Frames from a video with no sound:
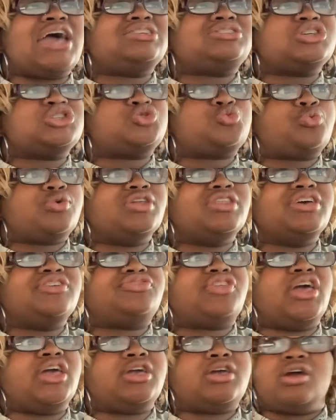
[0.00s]
I just really
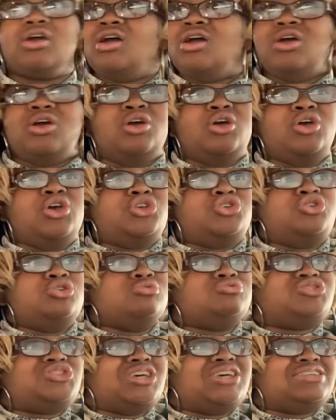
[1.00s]
think
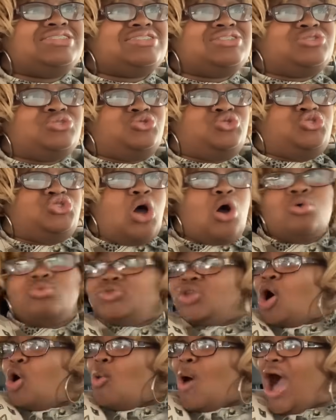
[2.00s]
you just don't
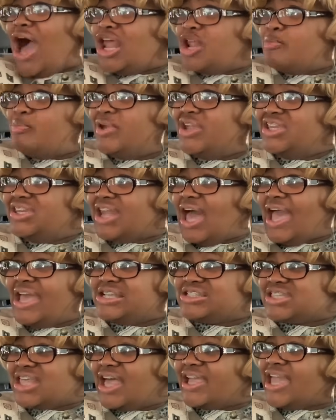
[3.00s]
know how to be
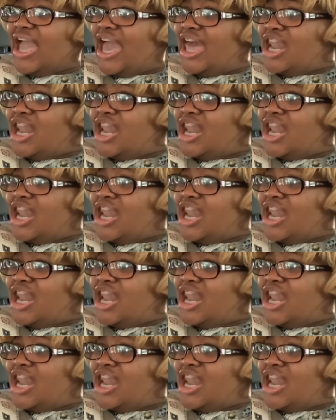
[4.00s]
nice, like,